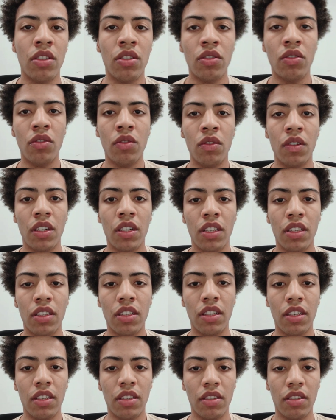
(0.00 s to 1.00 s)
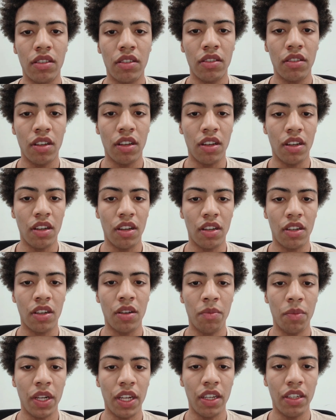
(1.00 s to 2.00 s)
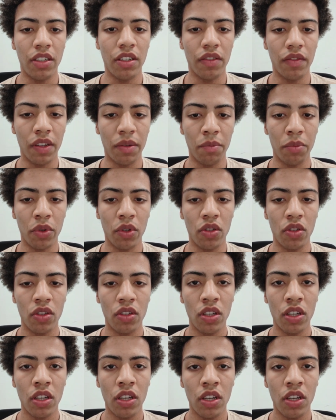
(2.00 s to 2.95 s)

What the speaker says: during this combination of inputs.